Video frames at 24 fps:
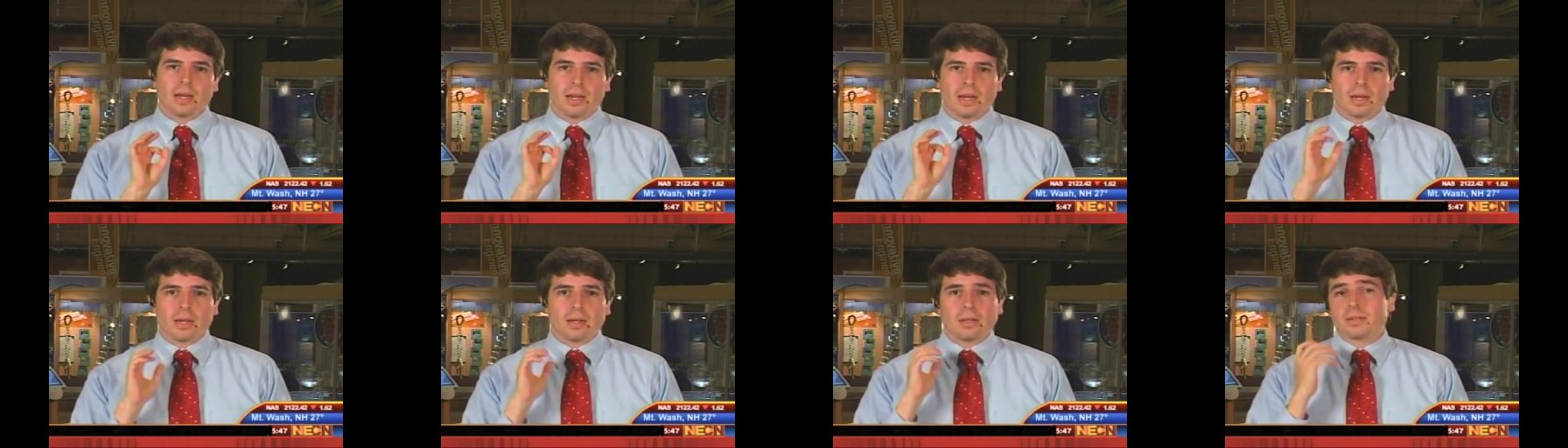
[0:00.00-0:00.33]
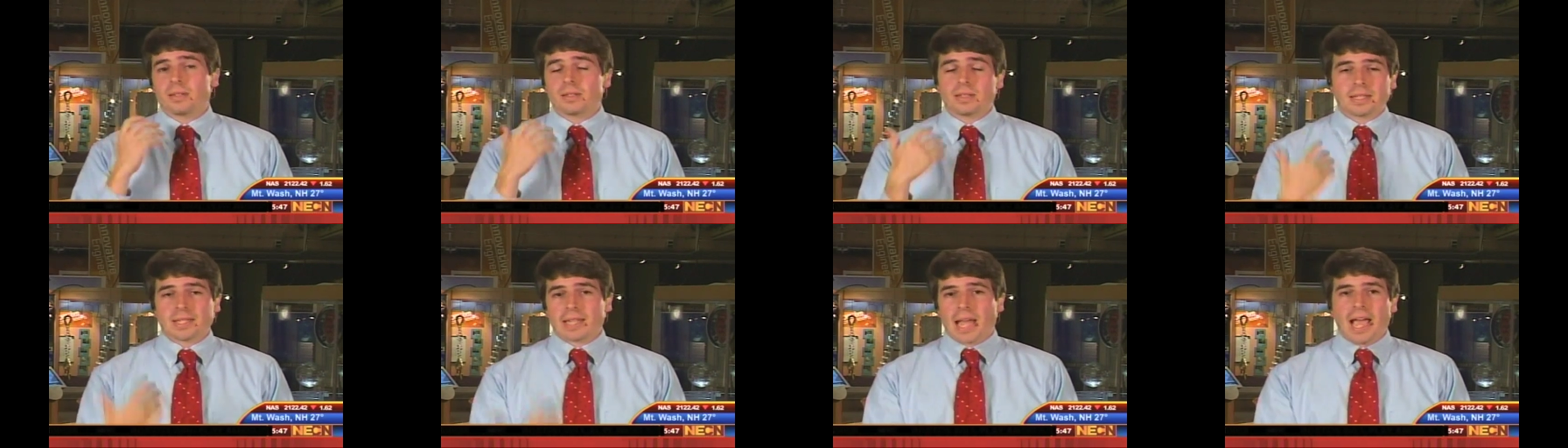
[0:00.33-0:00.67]
uh,
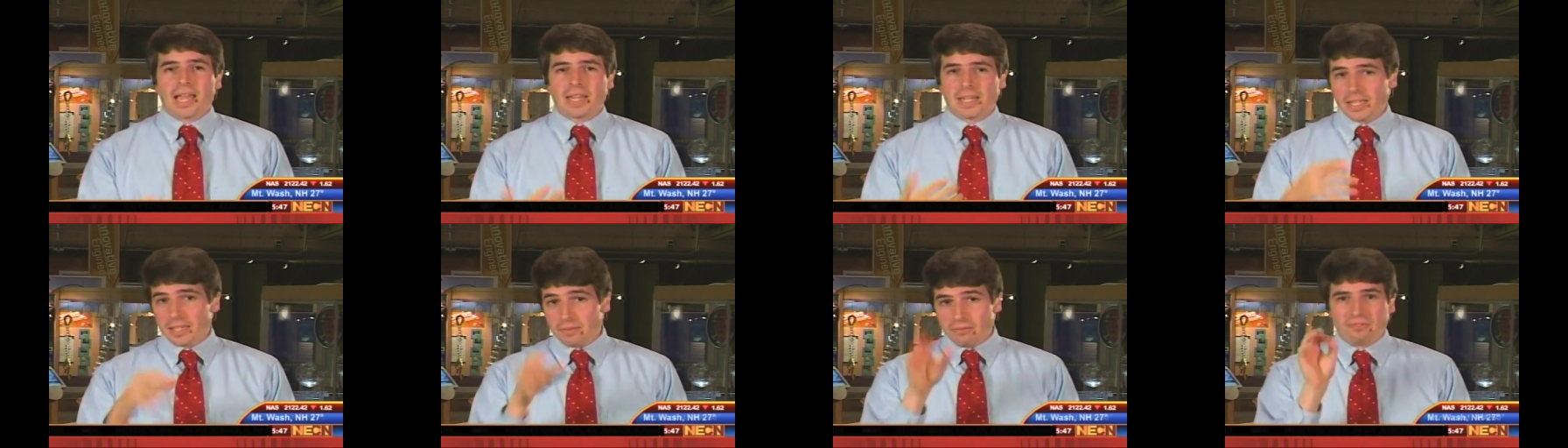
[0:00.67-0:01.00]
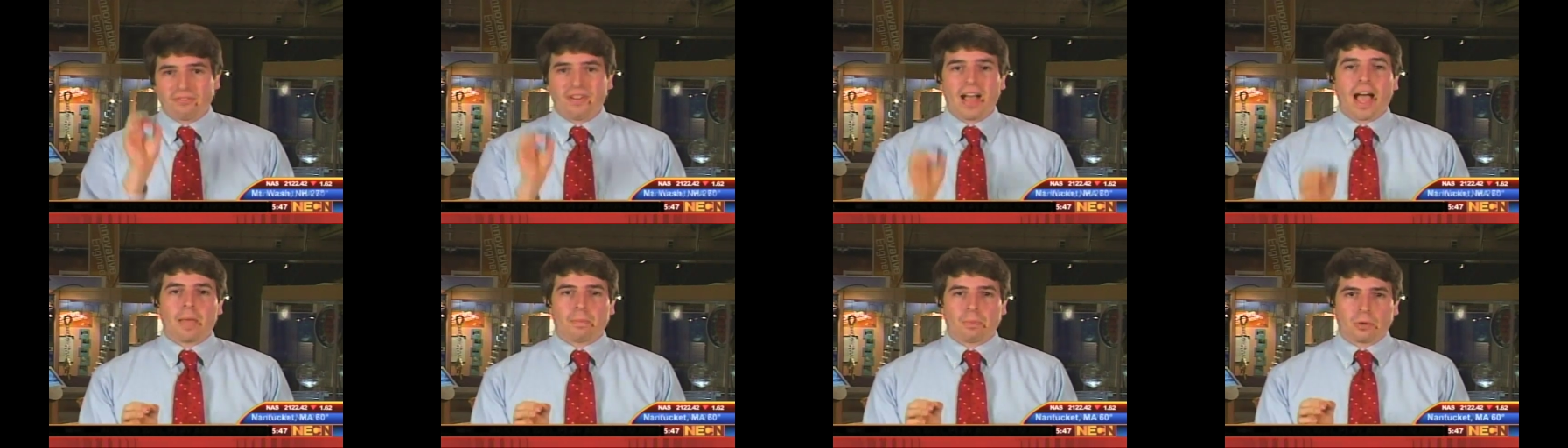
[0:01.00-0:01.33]
tiny
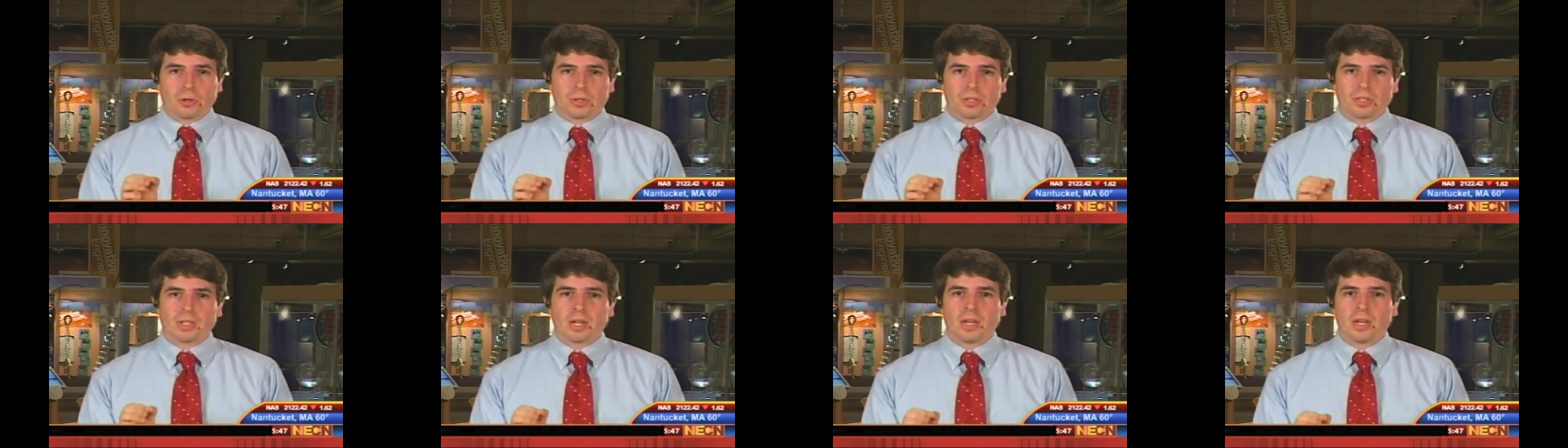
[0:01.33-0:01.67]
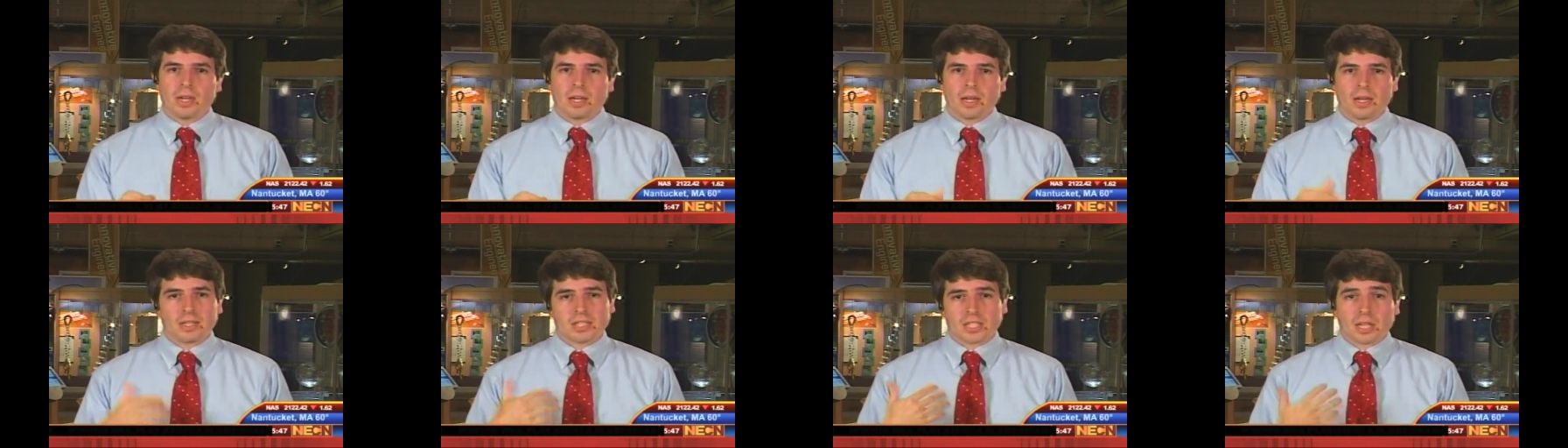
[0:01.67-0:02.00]
fibers.
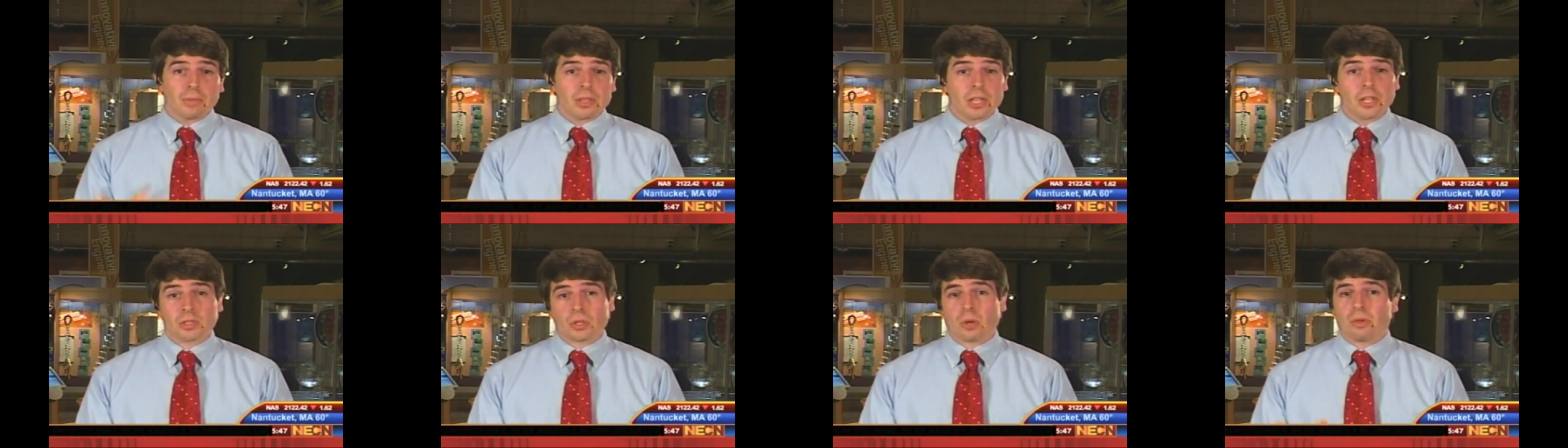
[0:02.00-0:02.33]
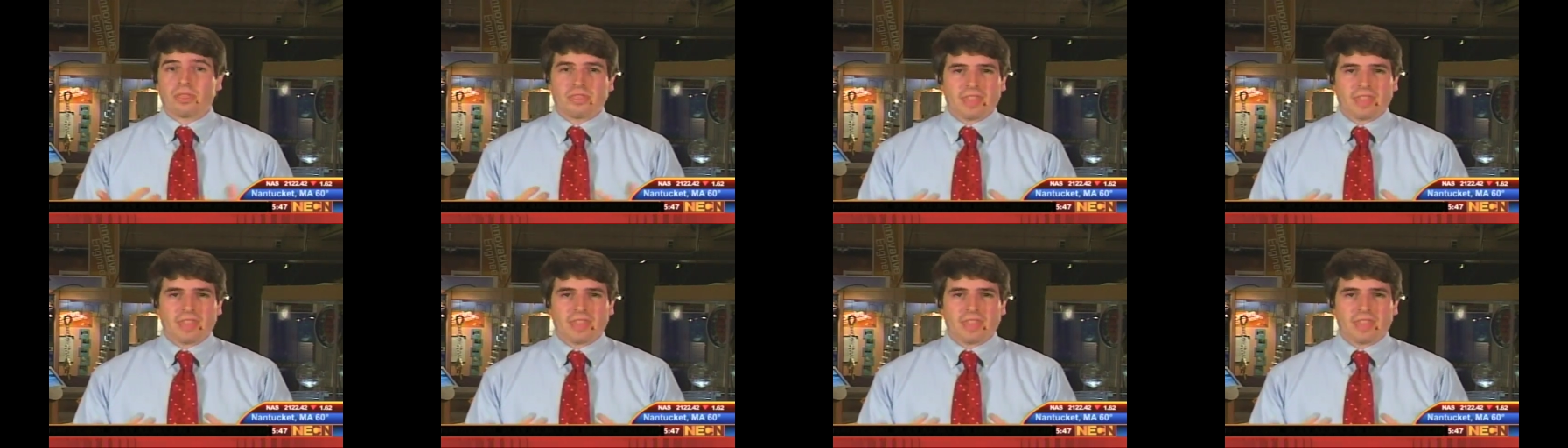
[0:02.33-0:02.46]
Uh, some of these are